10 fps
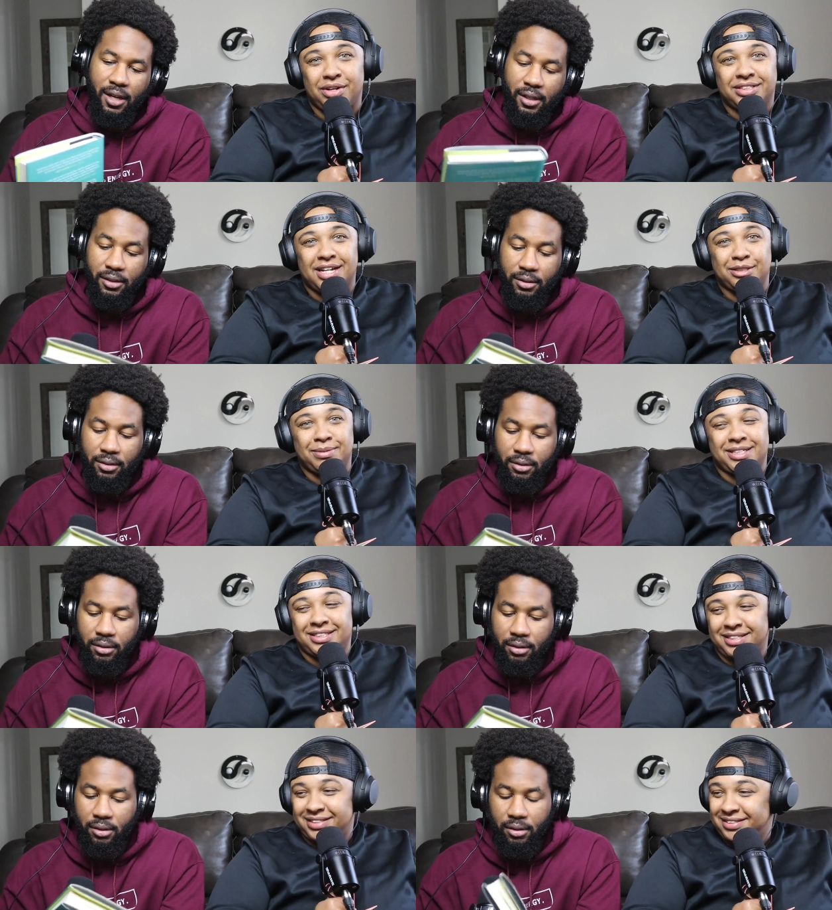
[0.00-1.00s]
Speaker 1: York uh, Times
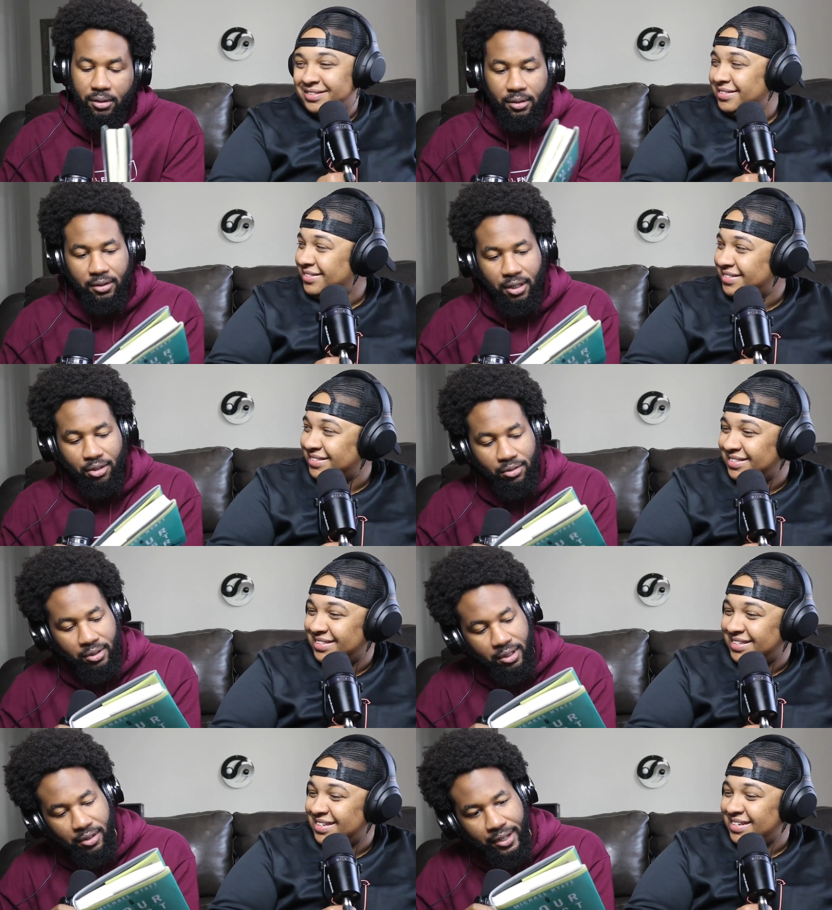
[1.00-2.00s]
bestseller.
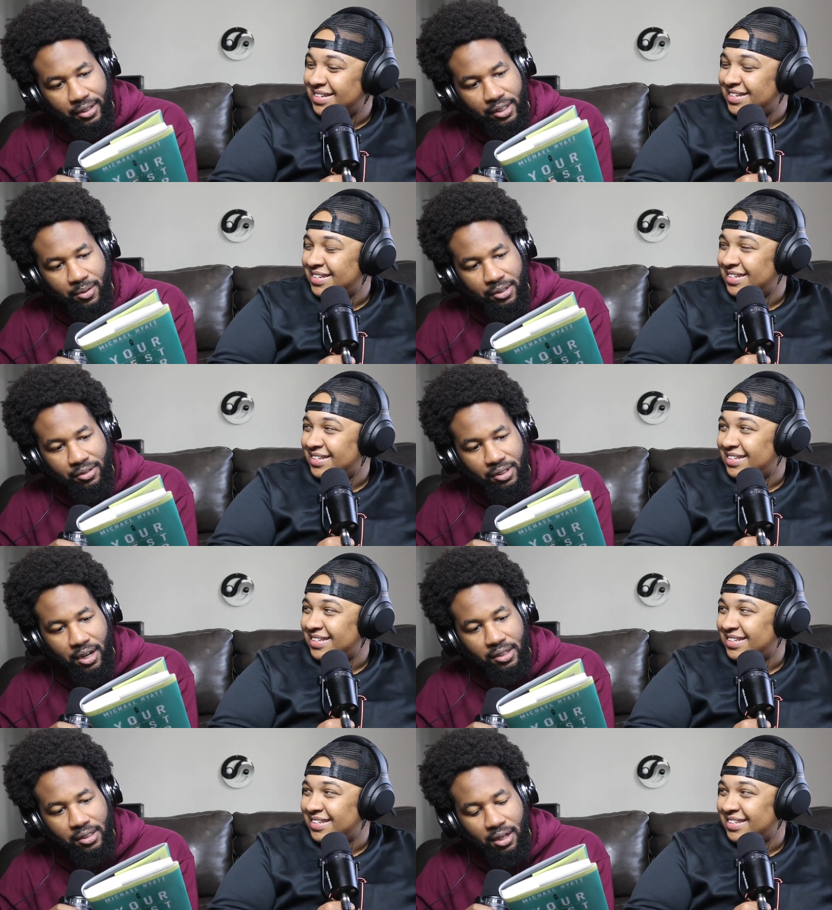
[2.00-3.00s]
So, Yogi L G, why don't you
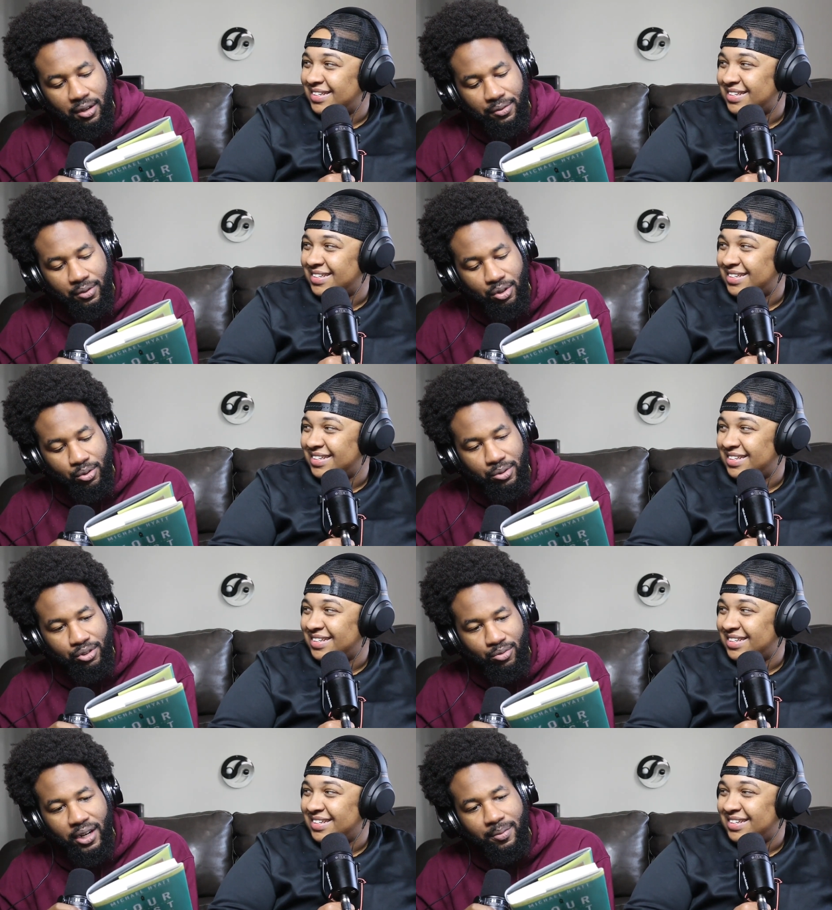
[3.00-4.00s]
start us off? Who would
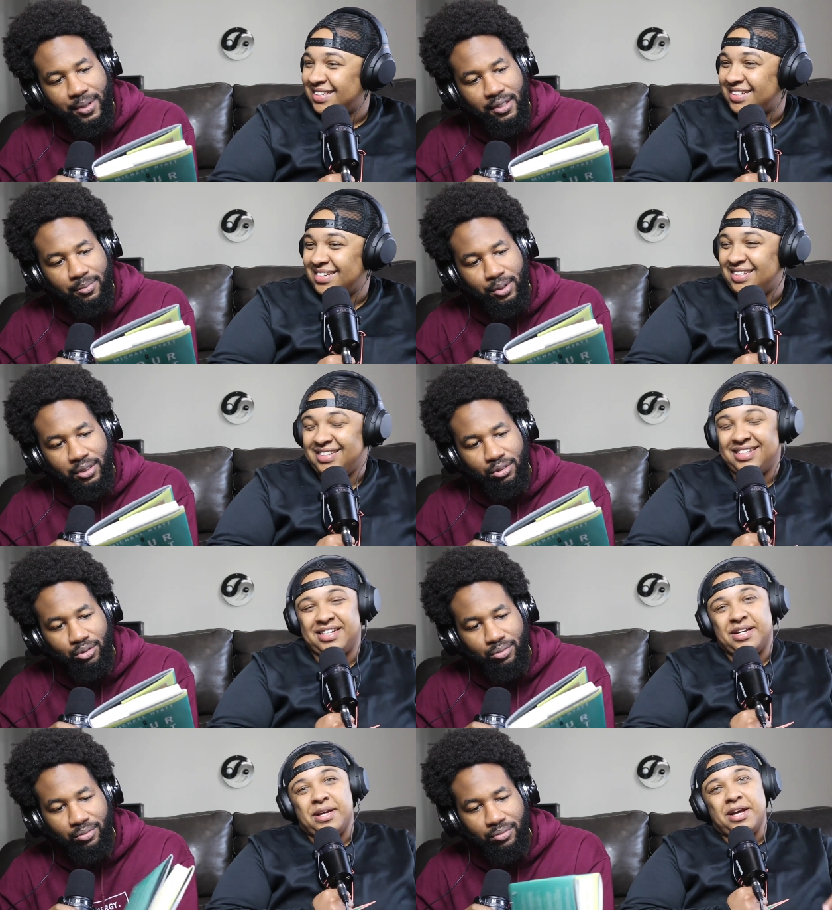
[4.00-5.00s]
you recommend this book
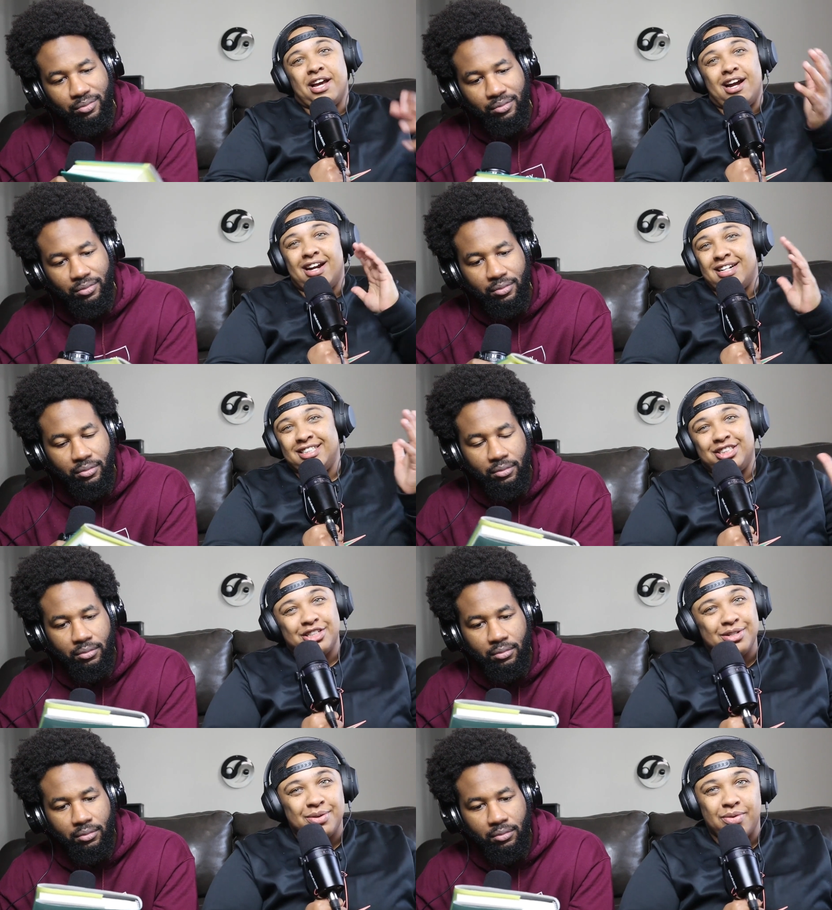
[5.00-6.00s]
to?
Speaker 2: All right,
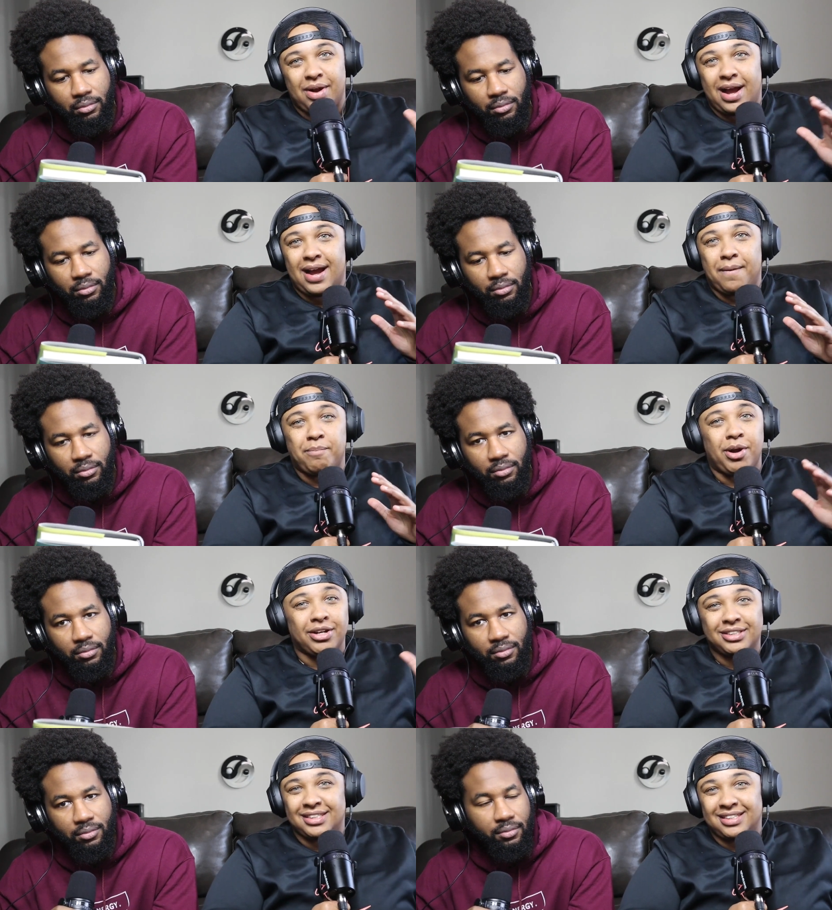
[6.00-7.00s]
so
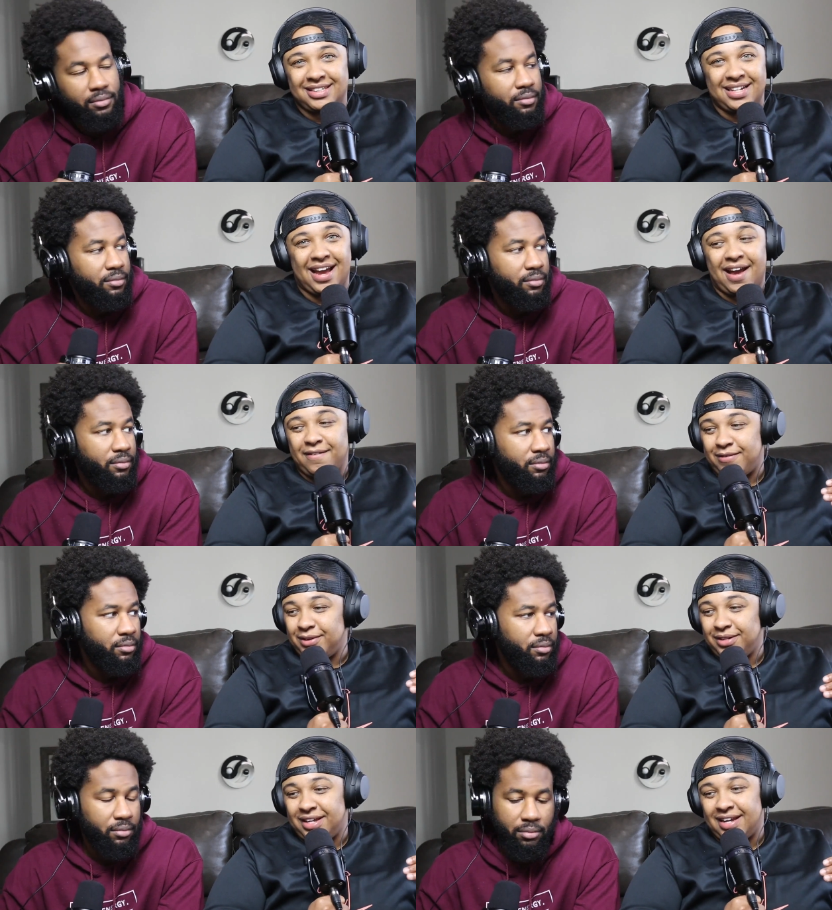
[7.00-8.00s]
personally, I
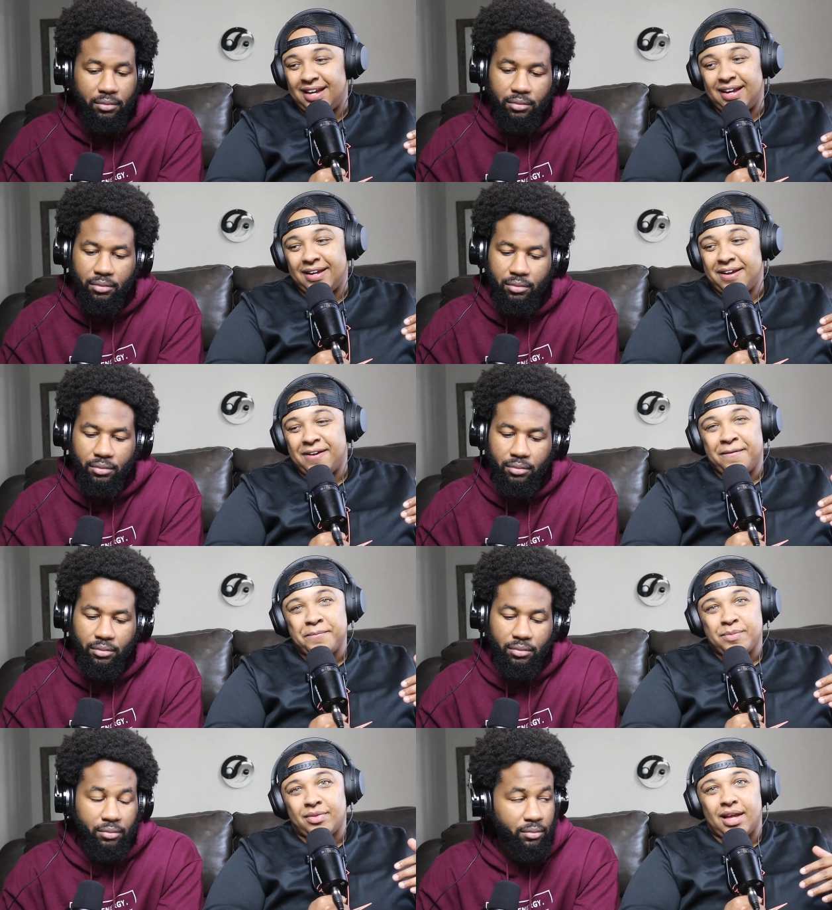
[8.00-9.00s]
feel like,
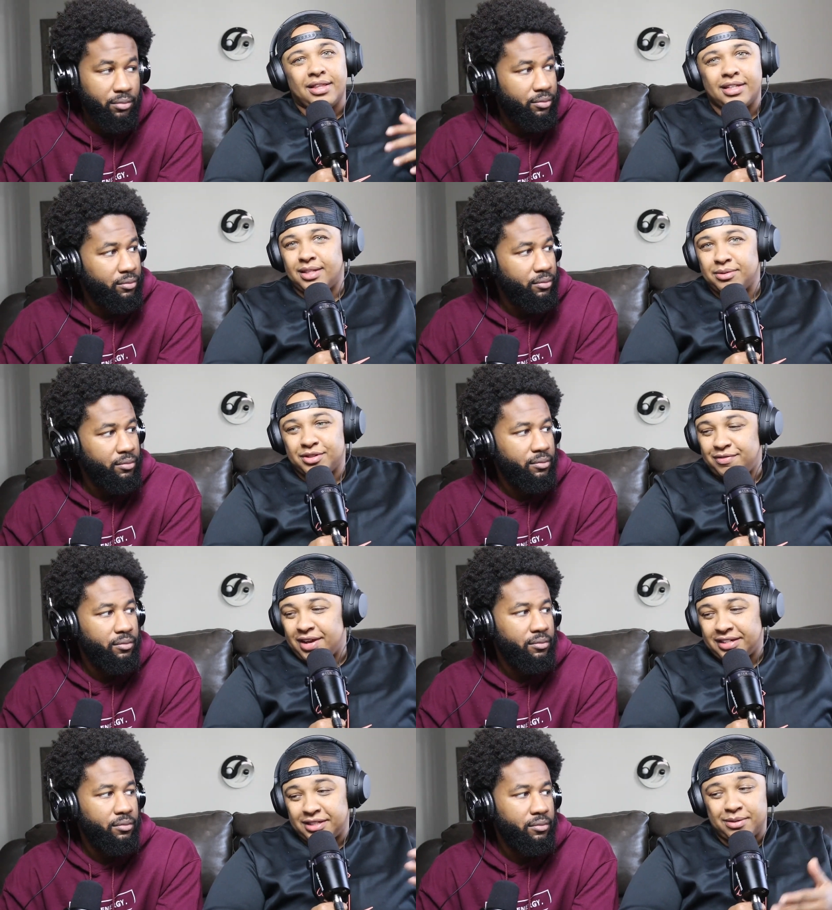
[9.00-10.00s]
I think there was a
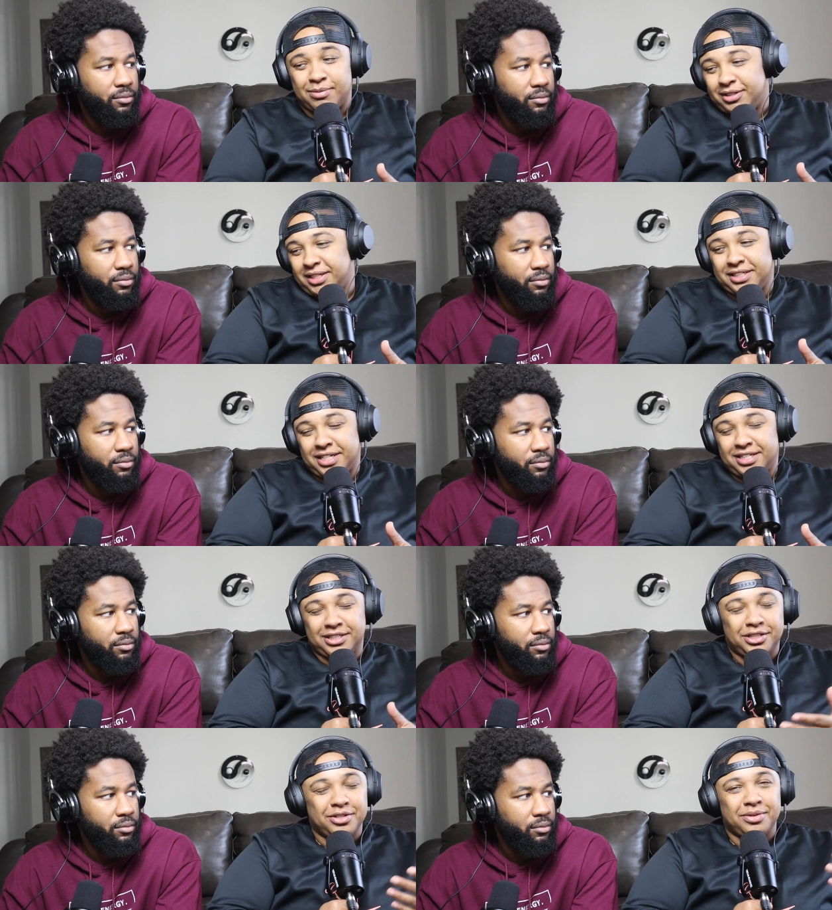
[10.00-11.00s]
fact in the book that said
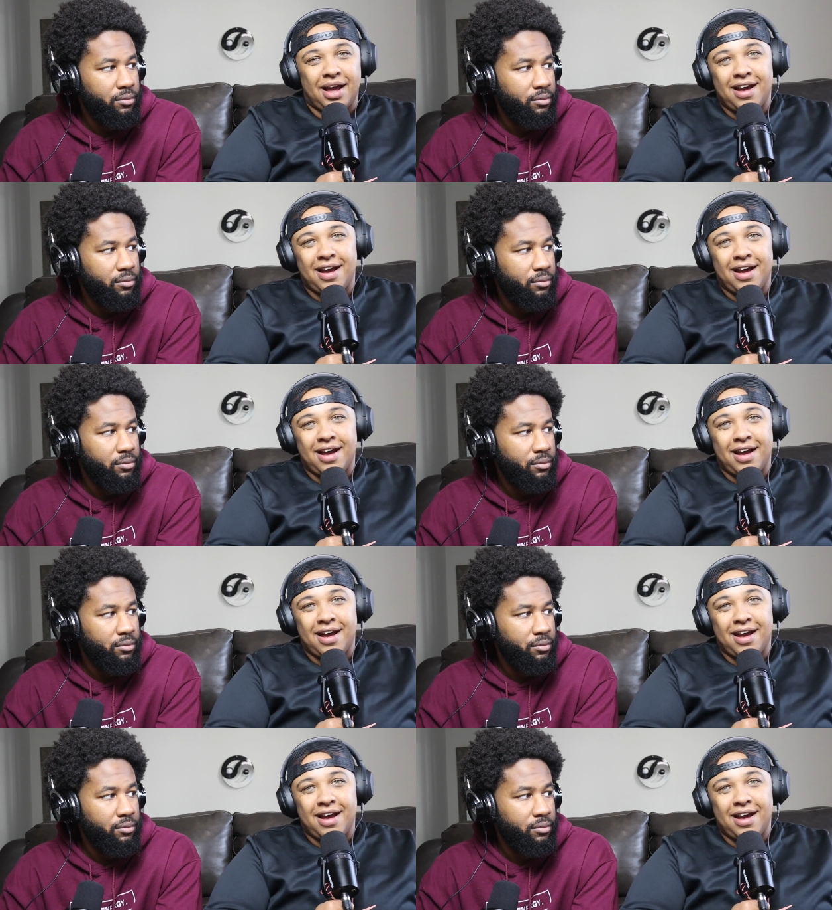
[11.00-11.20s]
this too.